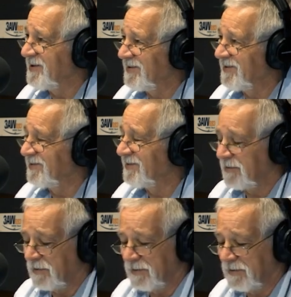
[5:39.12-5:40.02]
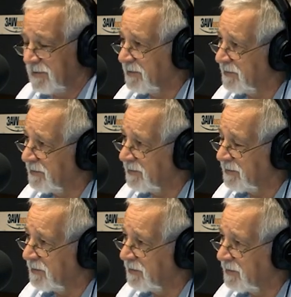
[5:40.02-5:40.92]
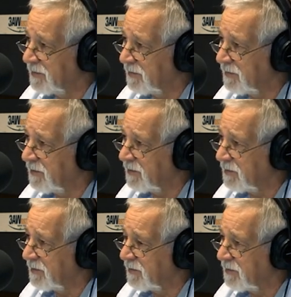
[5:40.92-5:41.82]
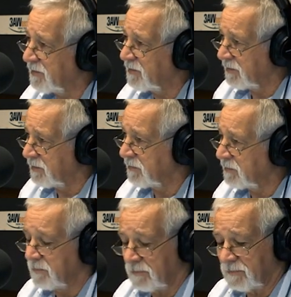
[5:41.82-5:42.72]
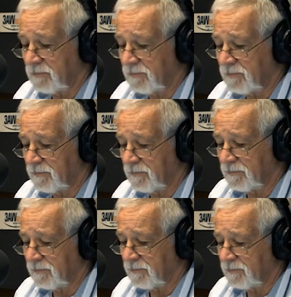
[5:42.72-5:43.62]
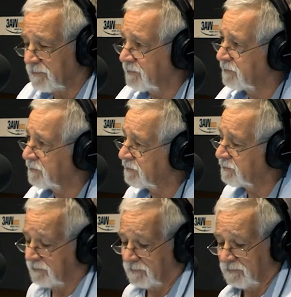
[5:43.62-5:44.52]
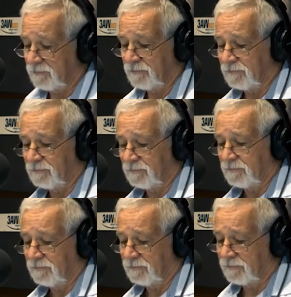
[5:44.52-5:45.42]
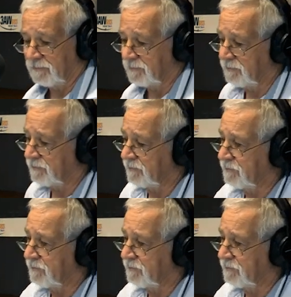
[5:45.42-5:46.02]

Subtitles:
[no speech]